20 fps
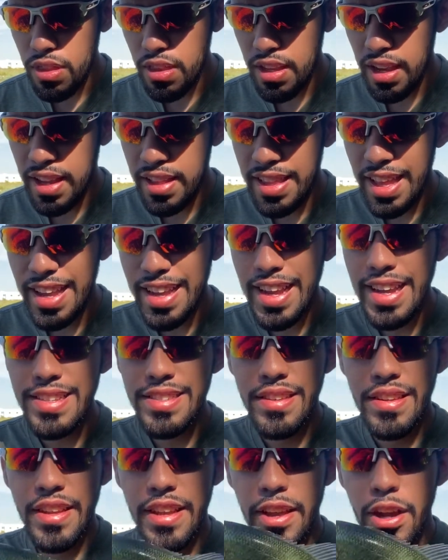and that guy's
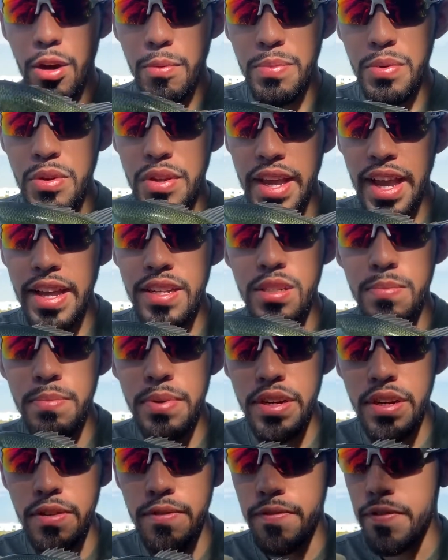gonna help you catch
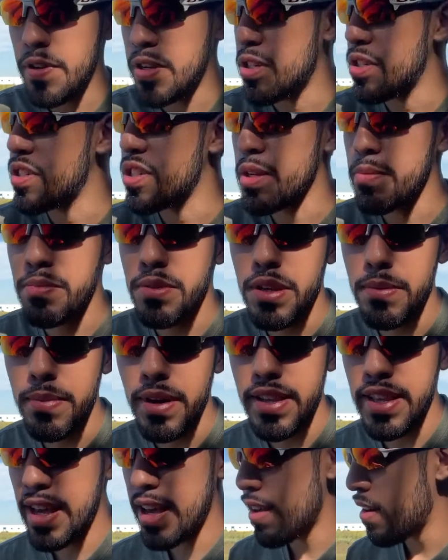bigger fish simply by
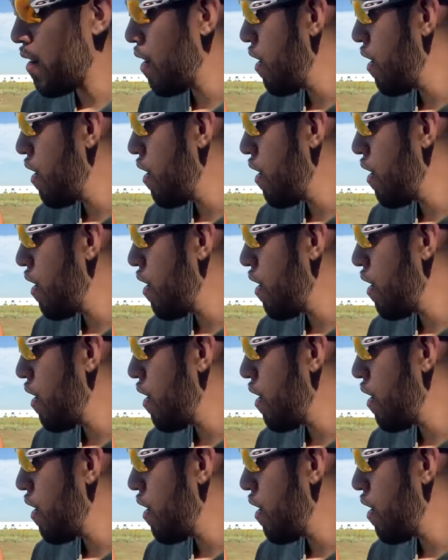that